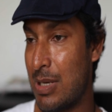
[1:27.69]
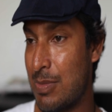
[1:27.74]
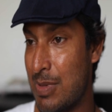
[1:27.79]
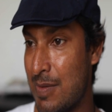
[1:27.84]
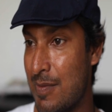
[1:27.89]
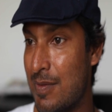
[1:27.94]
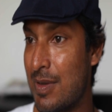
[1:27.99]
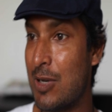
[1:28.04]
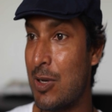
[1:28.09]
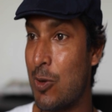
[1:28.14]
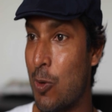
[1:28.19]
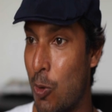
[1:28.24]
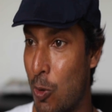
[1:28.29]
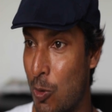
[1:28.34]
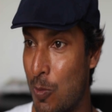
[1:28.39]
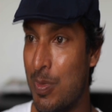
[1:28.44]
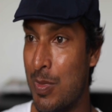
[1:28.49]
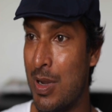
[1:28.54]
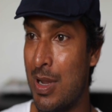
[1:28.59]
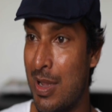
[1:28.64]
even at
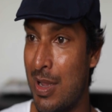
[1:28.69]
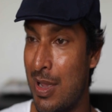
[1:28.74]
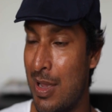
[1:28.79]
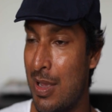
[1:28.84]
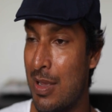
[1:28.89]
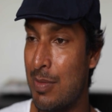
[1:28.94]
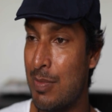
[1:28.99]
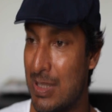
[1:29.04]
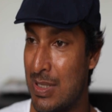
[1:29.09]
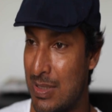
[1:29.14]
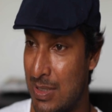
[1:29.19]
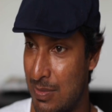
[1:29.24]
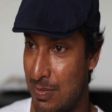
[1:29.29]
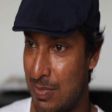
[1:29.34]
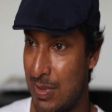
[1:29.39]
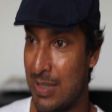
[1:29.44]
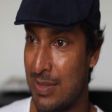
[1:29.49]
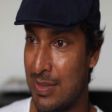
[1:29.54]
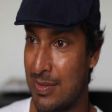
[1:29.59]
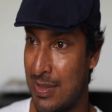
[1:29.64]
home, my
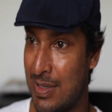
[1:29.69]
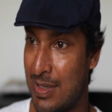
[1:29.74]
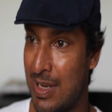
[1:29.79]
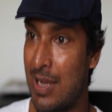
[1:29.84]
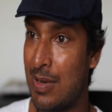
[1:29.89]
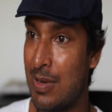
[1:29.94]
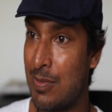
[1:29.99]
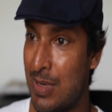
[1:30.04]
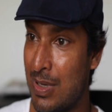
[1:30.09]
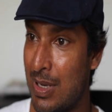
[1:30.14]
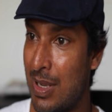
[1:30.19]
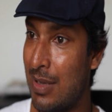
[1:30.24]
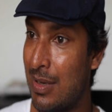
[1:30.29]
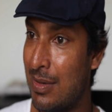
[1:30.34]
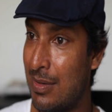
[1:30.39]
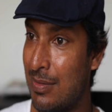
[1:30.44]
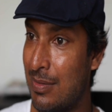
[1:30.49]
siblings and I, we had,